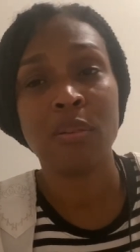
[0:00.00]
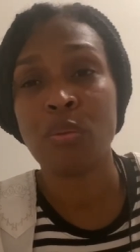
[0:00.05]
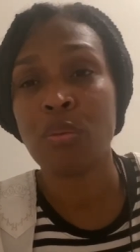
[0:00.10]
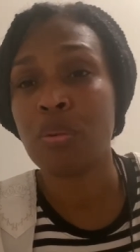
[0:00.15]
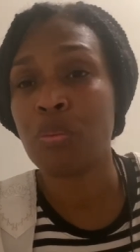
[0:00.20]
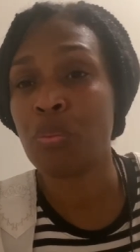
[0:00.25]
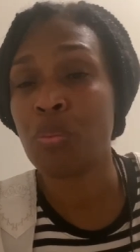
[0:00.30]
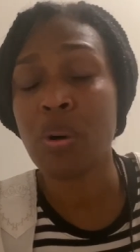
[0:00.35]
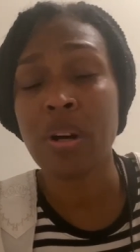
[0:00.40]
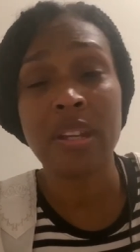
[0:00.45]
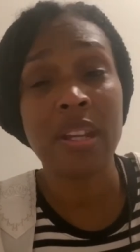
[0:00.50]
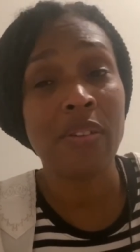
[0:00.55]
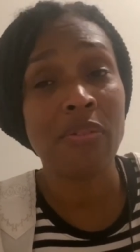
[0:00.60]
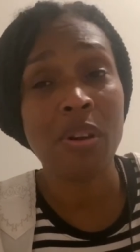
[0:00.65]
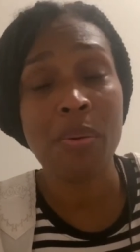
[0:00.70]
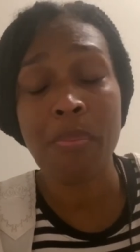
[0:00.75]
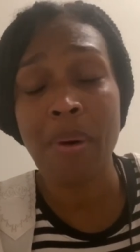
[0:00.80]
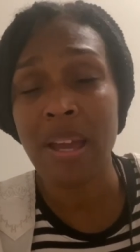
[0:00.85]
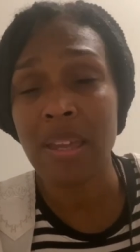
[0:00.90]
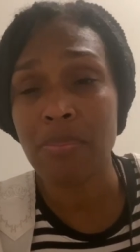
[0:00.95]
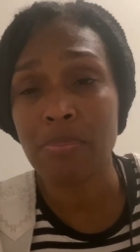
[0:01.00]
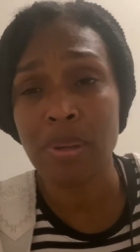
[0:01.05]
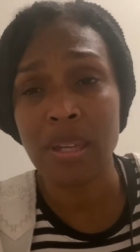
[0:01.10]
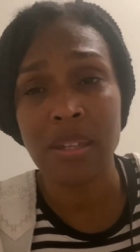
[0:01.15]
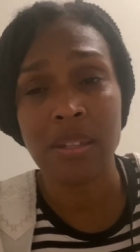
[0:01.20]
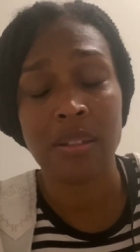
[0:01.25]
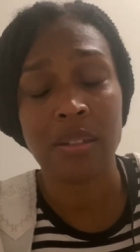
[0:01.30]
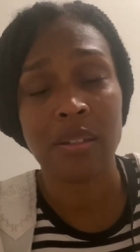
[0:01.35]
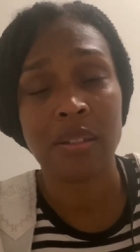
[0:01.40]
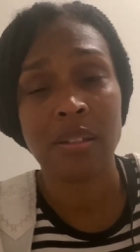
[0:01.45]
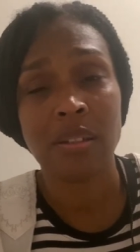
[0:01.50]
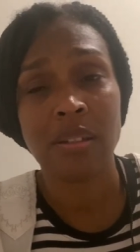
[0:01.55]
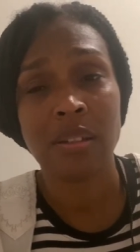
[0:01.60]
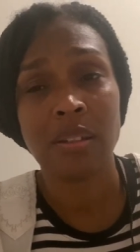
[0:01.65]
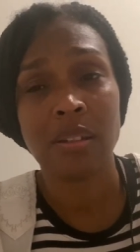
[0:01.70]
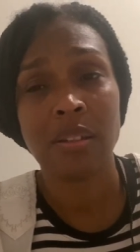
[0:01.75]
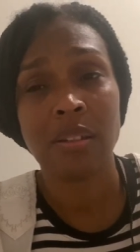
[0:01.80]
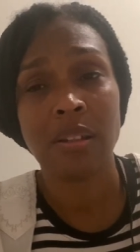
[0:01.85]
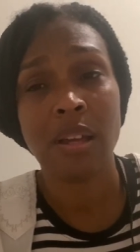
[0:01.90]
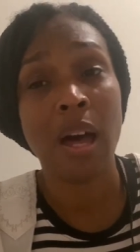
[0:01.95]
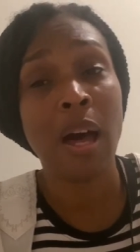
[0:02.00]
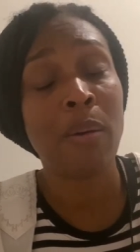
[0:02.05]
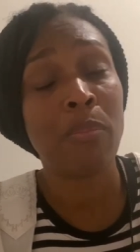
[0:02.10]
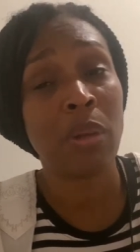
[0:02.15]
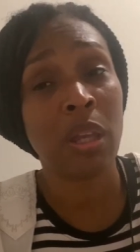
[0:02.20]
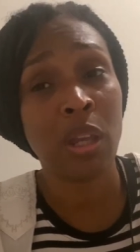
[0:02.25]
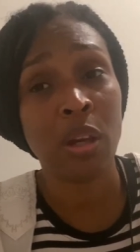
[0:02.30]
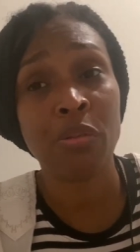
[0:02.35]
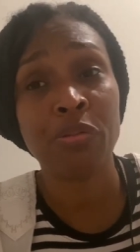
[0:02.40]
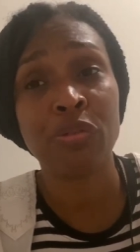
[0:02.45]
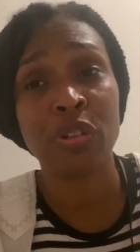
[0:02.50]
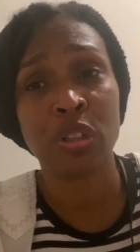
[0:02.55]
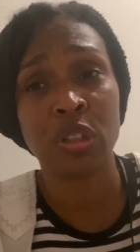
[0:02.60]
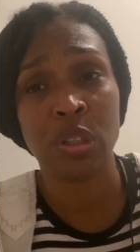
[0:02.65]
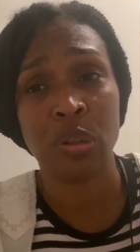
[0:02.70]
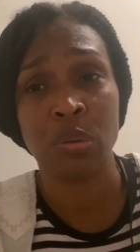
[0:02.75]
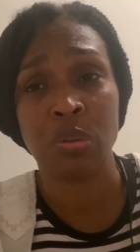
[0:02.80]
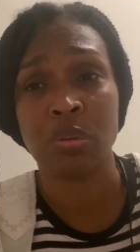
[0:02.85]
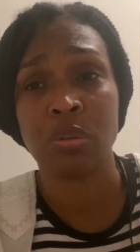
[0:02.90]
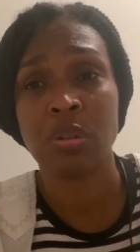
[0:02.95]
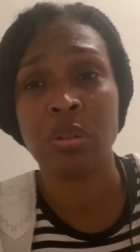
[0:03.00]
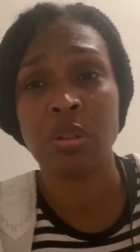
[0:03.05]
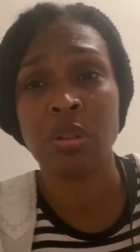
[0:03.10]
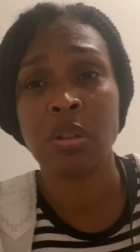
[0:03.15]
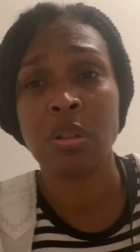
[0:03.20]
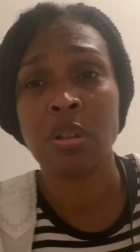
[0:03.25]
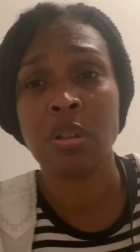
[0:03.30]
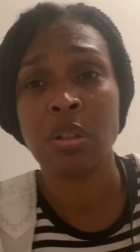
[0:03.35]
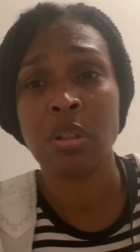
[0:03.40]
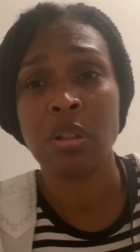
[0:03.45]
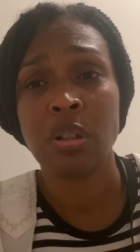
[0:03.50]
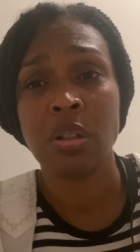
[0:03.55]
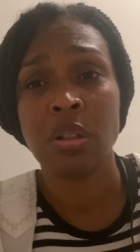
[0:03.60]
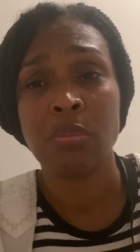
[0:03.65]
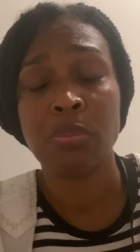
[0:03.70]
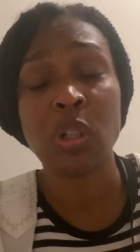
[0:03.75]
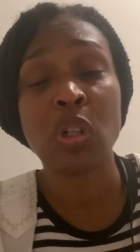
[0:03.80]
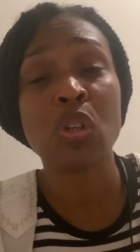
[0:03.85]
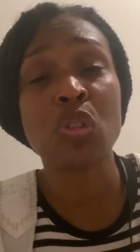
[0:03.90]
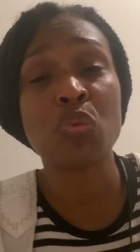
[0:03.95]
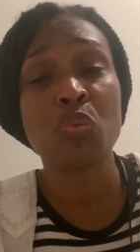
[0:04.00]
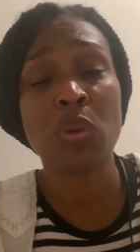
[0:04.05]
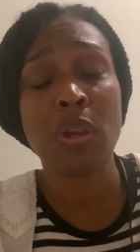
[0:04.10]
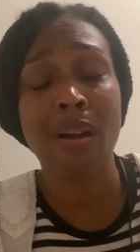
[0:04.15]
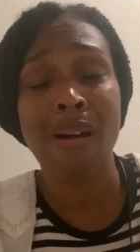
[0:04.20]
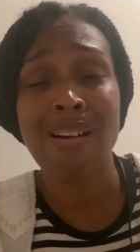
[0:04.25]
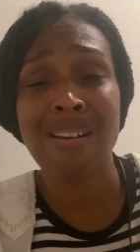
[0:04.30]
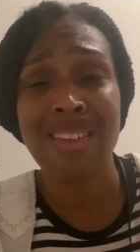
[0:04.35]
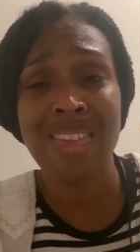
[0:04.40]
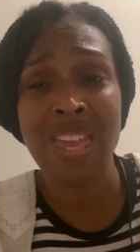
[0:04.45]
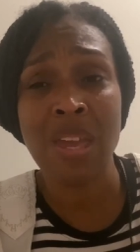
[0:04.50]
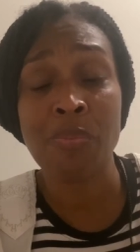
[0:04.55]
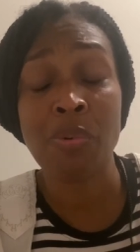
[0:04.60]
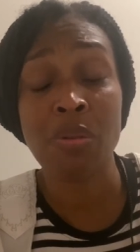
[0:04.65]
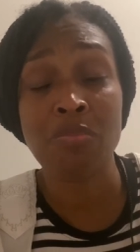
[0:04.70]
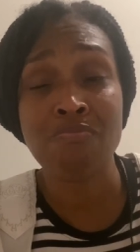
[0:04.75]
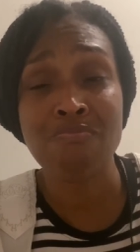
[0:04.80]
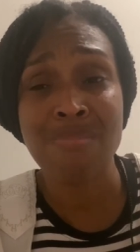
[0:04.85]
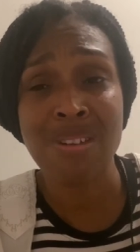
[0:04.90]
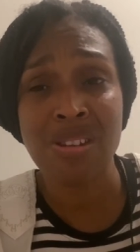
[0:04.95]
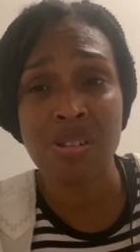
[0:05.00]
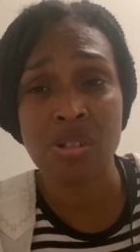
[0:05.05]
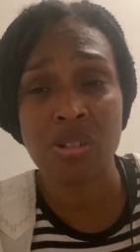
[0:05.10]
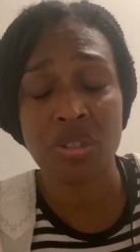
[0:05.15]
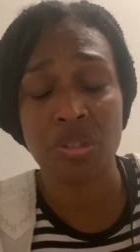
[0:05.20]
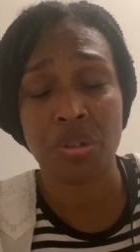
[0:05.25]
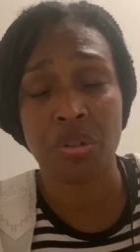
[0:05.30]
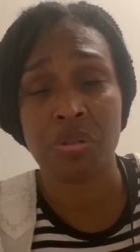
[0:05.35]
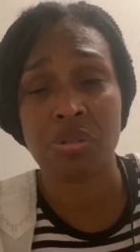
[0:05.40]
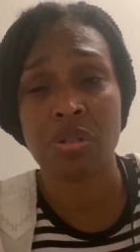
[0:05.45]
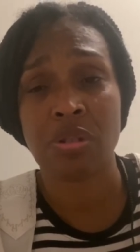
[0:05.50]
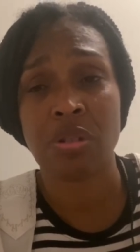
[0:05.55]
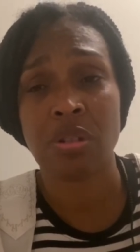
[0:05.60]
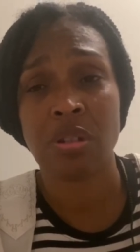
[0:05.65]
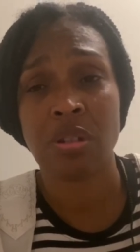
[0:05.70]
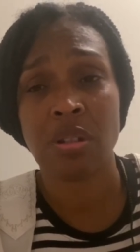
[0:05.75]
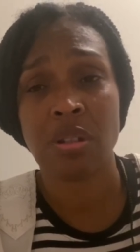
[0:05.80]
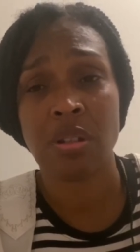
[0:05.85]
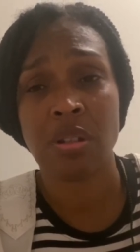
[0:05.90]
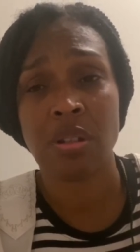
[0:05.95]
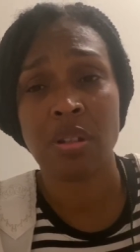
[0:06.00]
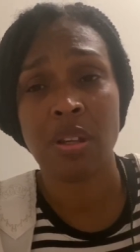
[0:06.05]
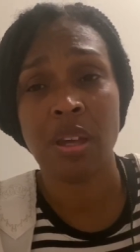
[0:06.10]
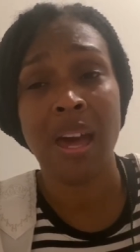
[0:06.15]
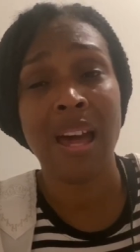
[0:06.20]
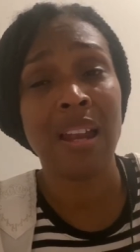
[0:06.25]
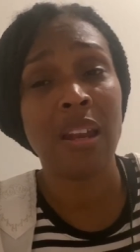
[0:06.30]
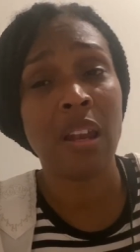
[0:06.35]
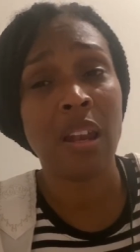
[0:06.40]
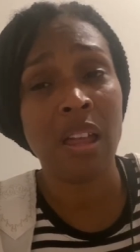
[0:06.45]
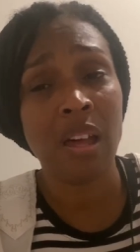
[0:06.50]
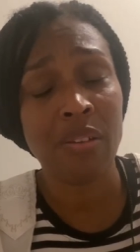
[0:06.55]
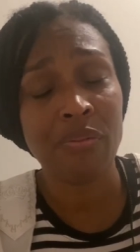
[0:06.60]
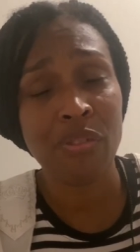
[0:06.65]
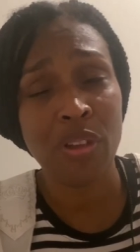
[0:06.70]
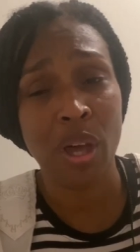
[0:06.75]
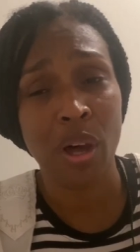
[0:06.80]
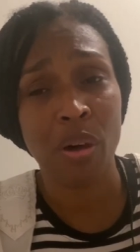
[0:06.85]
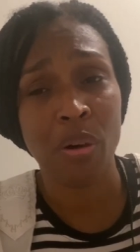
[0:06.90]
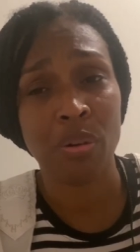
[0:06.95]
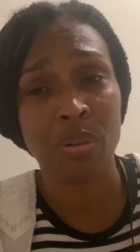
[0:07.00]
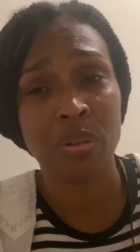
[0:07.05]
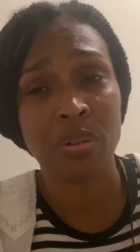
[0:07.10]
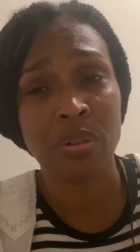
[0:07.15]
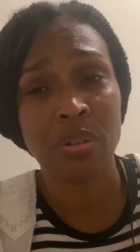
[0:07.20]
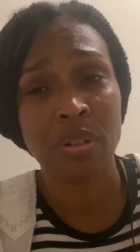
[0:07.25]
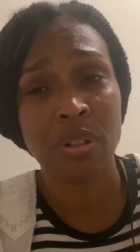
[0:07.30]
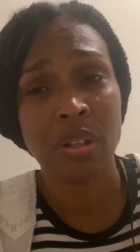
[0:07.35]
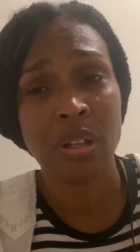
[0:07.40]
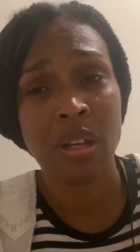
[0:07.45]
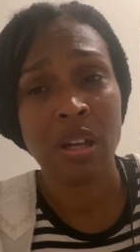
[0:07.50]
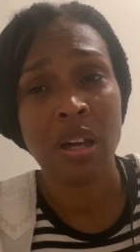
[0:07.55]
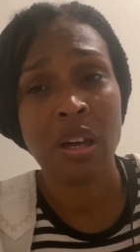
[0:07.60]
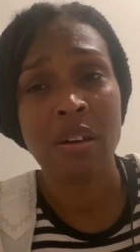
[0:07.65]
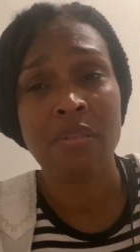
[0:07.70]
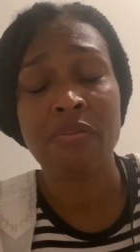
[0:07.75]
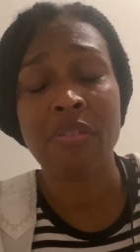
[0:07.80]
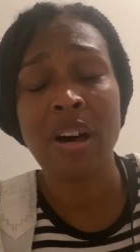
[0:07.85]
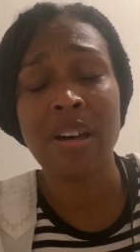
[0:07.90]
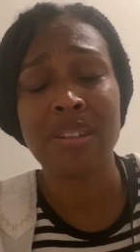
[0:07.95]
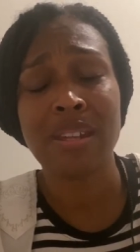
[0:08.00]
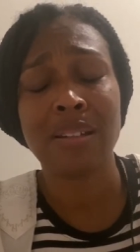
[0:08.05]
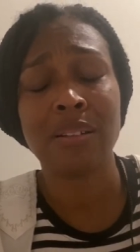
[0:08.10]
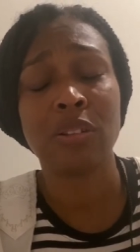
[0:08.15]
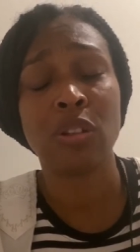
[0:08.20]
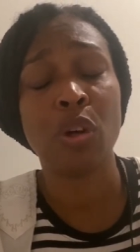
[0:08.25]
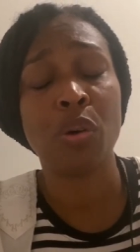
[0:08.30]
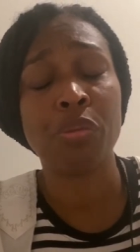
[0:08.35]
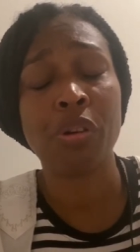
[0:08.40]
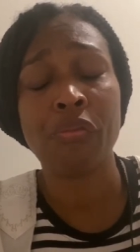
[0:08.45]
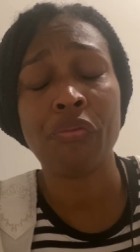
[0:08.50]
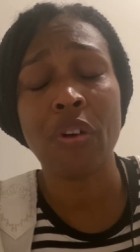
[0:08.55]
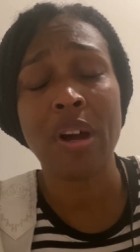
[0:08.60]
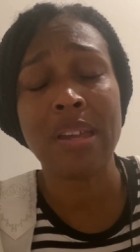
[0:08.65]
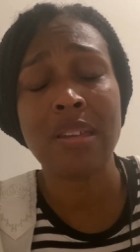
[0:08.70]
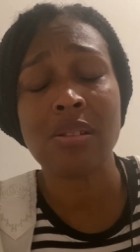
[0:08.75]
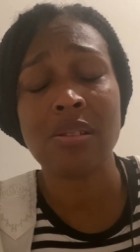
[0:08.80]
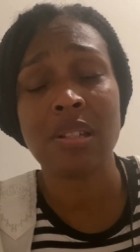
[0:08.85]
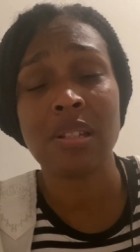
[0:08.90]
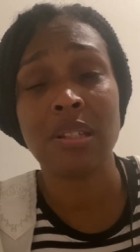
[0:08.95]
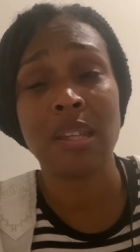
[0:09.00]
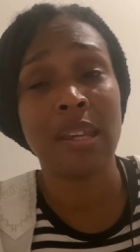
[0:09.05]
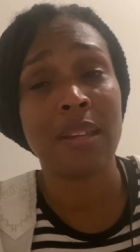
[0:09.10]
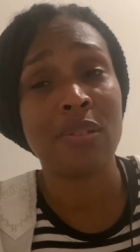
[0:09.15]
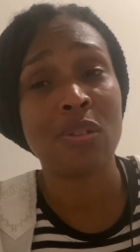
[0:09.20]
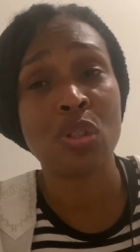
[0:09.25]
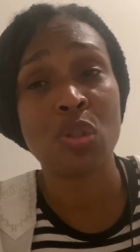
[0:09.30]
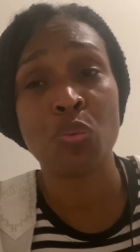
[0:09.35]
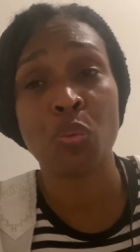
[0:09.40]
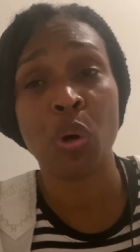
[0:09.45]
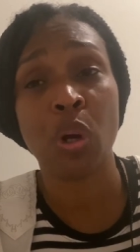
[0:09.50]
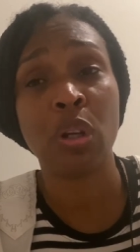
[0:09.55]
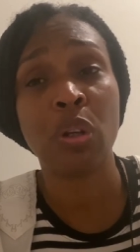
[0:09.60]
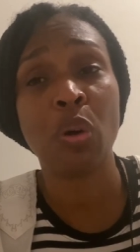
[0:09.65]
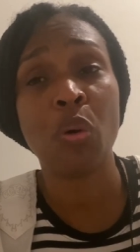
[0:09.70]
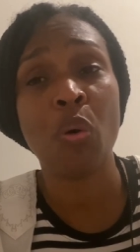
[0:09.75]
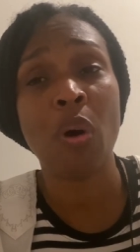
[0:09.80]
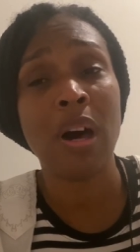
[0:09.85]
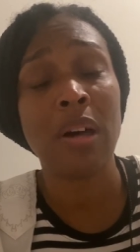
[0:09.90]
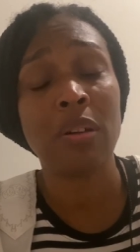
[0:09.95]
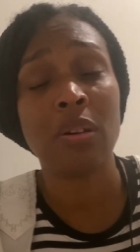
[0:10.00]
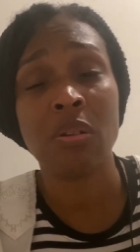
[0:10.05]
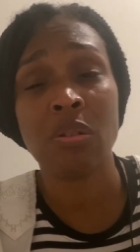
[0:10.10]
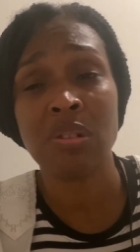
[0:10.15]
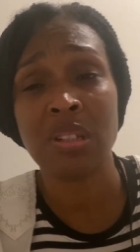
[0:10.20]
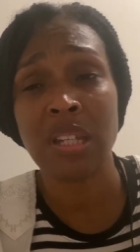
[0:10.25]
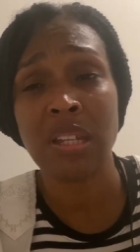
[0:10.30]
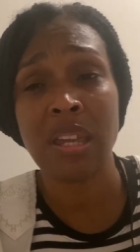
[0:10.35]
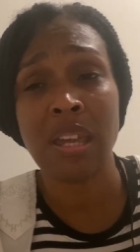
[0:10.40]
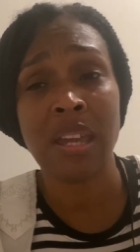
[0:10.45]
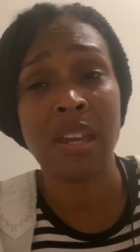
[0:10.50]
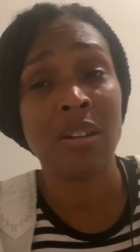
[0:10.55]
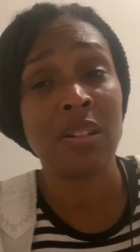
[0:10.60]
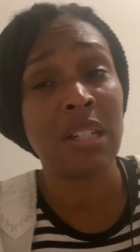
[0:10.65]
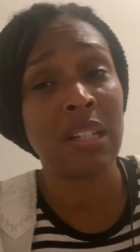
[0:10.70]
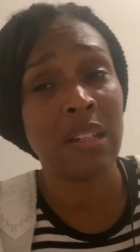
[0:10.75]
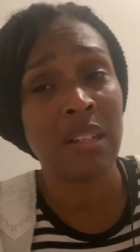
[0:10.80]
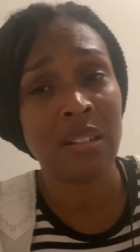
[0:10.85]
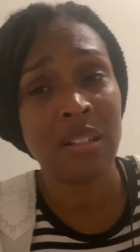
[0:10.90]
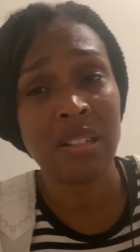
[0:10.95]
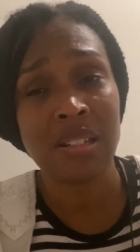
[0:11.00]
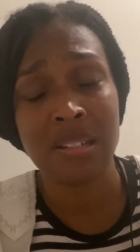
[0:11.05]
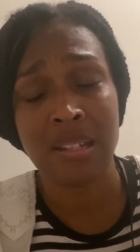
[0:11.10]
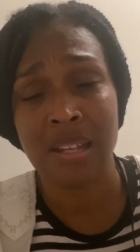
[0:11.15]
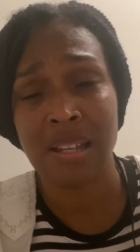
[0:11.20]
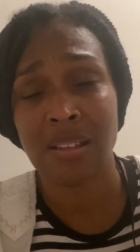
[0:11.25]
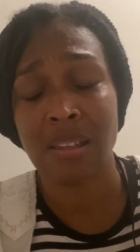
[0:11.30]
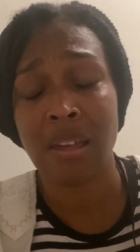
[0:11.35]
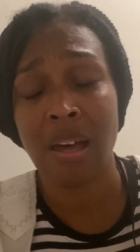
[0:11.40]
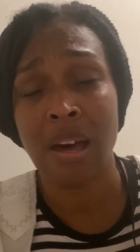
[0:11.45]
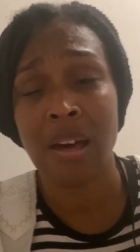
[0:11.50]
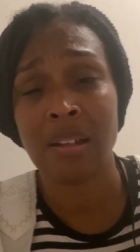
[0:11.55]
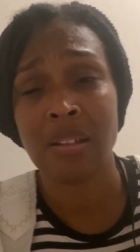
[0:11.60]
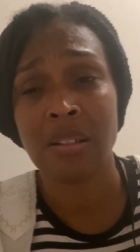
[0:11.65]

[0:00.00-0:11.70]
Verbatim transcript: whatever it might be, I'm here for you because we are able ministers. I love y'all. Father, I glorify you today. This word go out on the air and the internet, God.